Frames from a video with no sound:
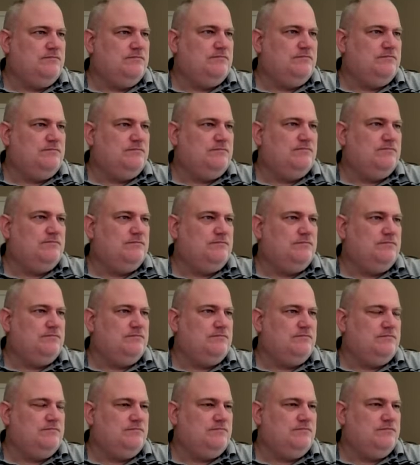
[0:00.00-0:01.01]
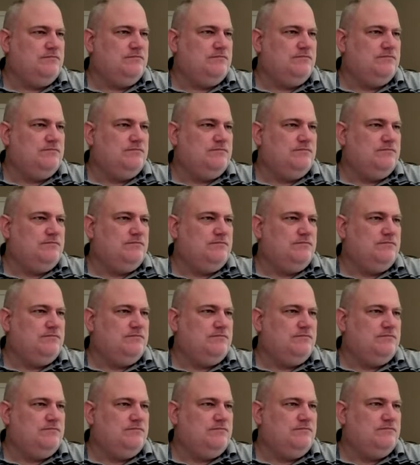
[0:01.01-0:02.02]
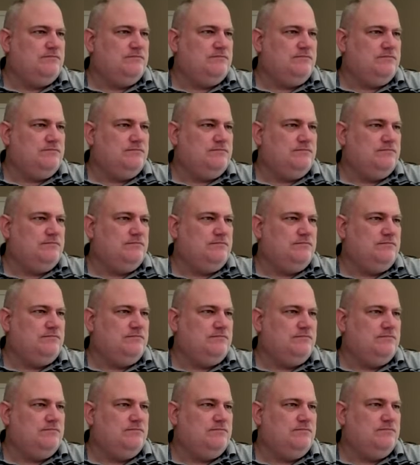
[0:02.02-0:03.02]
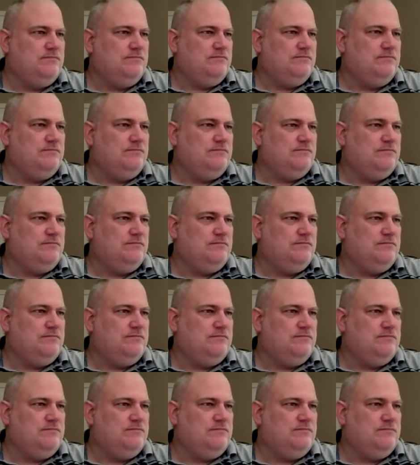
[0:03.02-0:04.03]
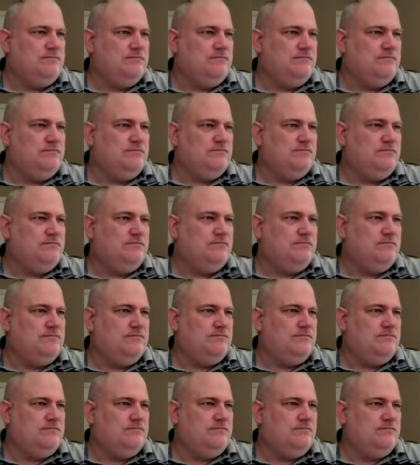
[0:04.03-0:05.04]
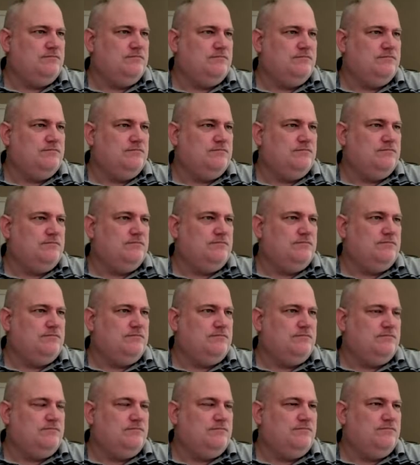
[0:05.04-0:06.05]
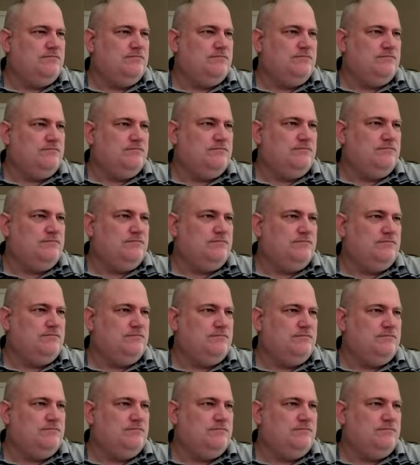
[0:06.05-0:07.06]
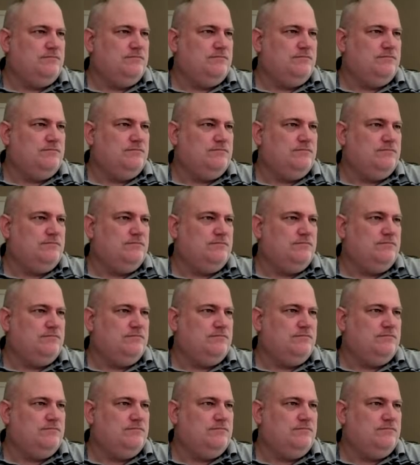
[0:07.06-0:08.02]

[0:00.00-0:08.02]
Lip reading: The person shown says nothing.